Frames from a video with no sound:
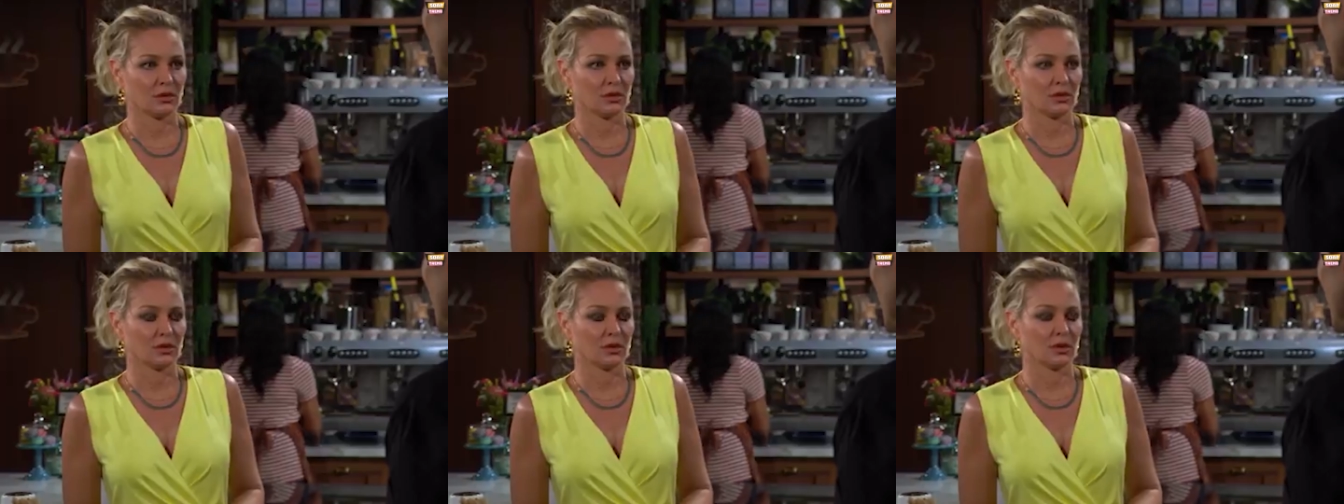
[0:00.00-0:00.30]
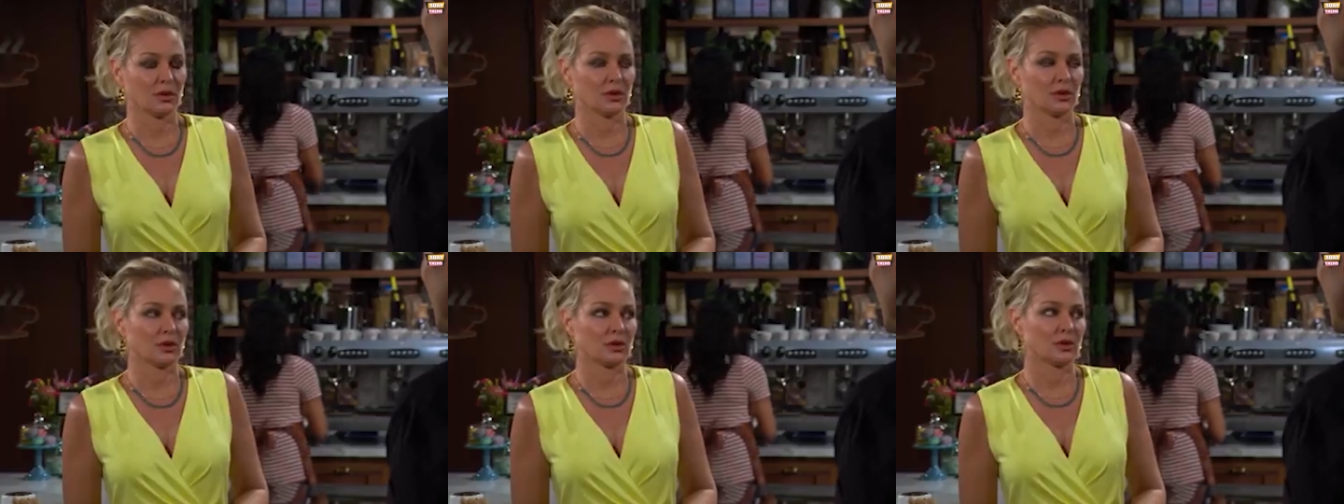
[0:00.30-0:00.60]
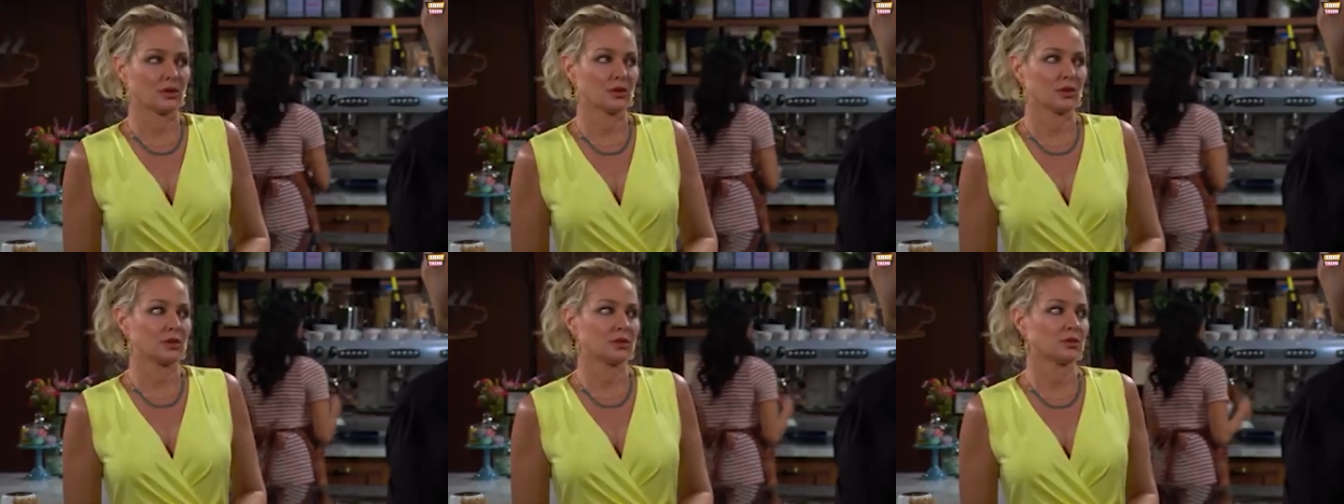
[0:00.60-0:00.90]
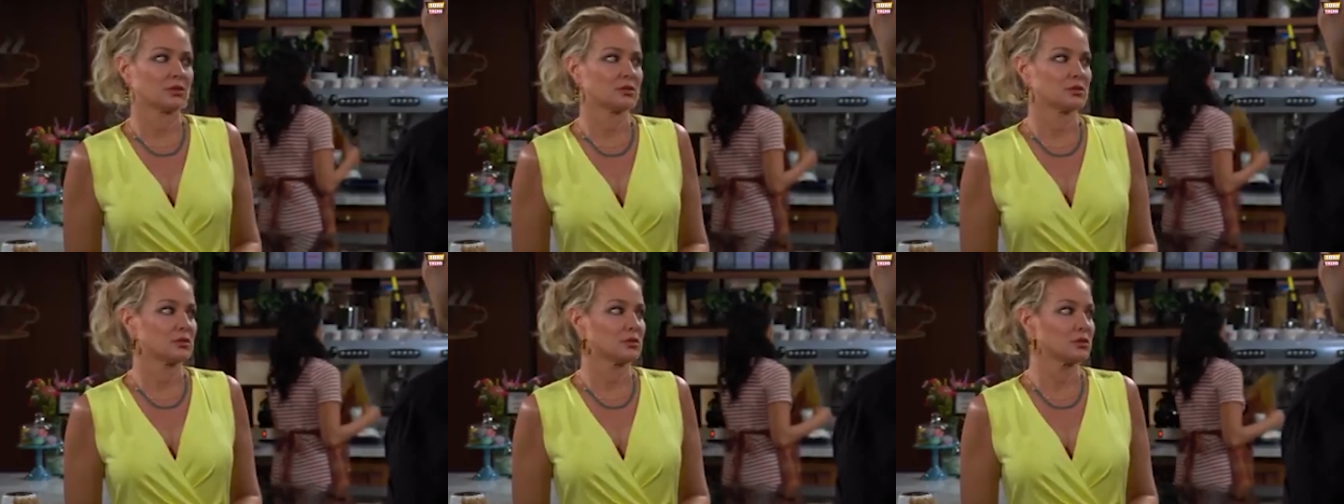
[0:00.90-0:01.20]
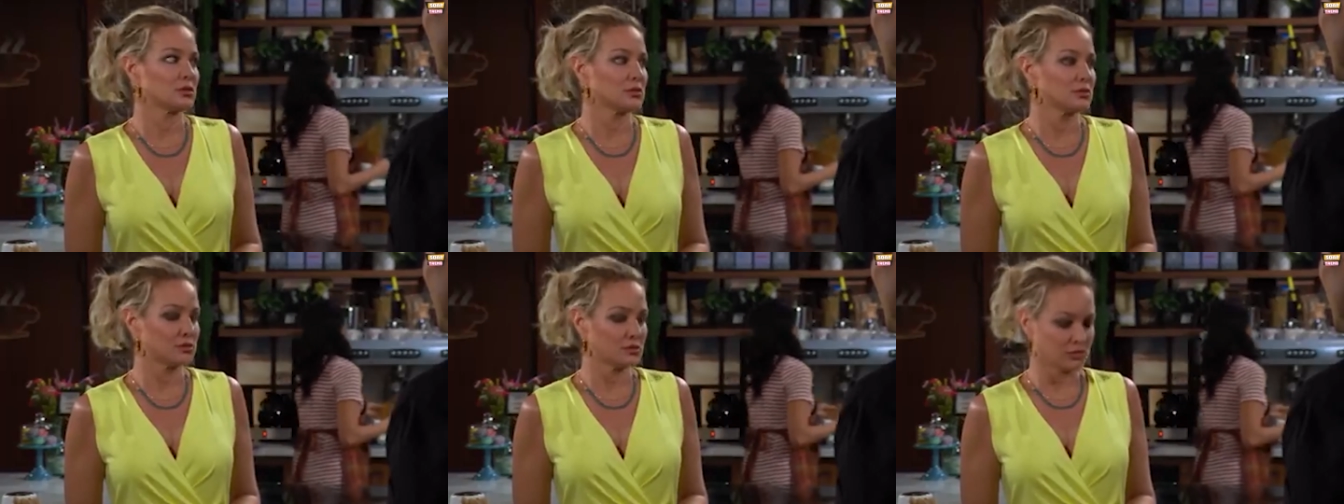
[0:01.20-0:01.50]
have all the burning
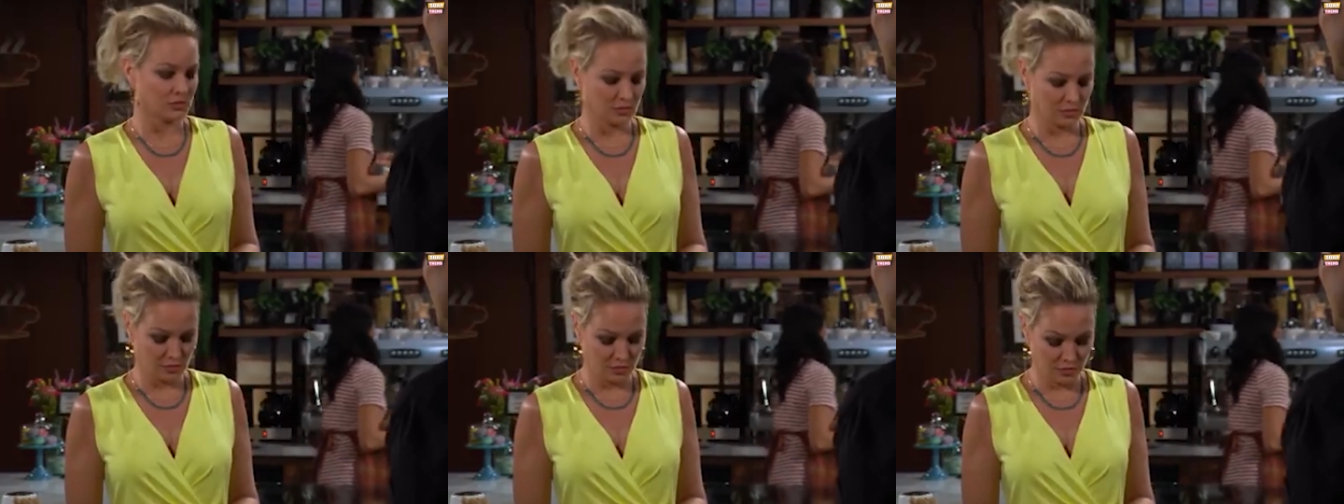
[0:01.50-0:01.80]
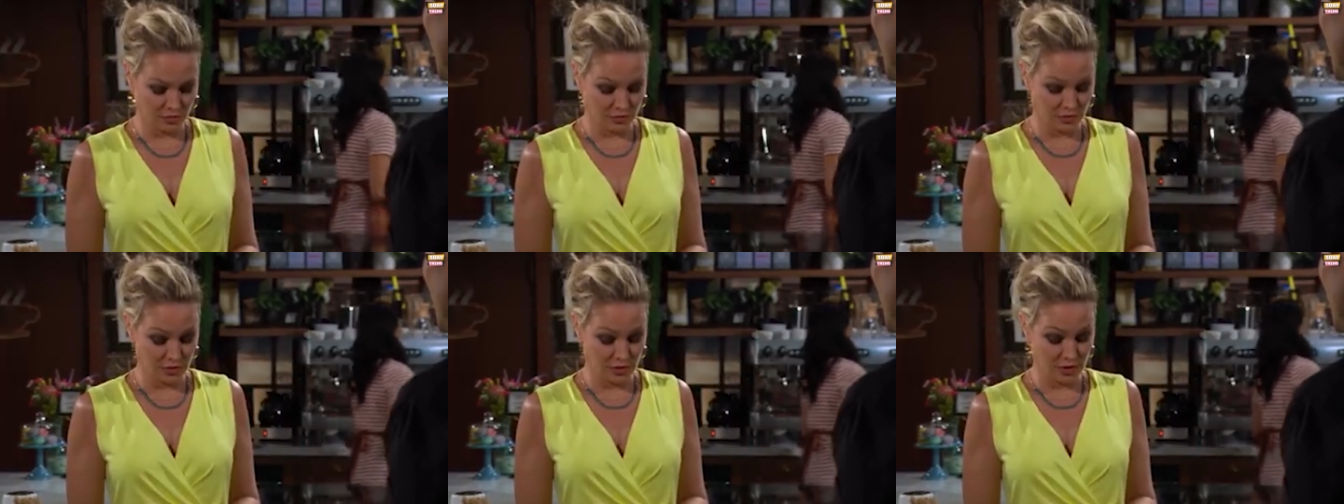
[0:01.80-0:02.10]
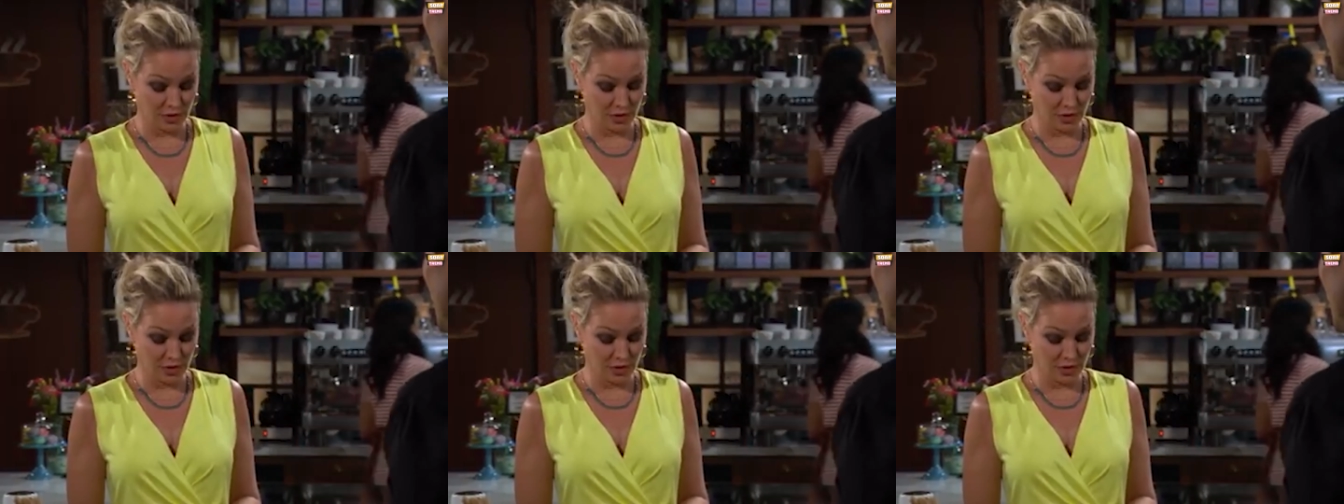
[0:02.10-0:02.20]
Young and the Restless spoilers,